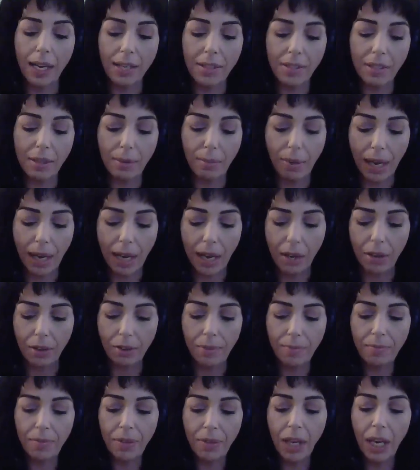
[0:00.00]
somehow.
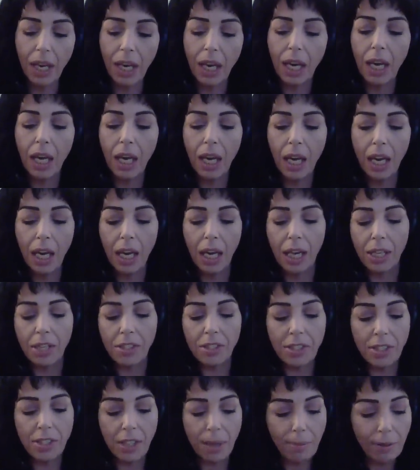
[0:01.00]

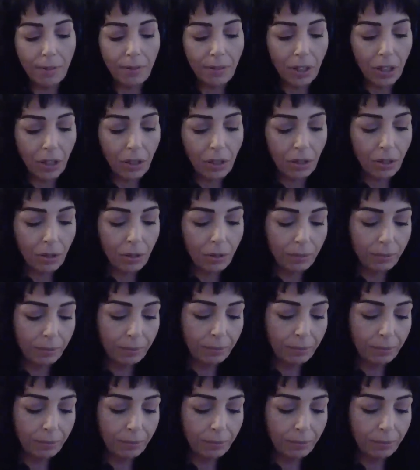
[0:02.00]
Some of you,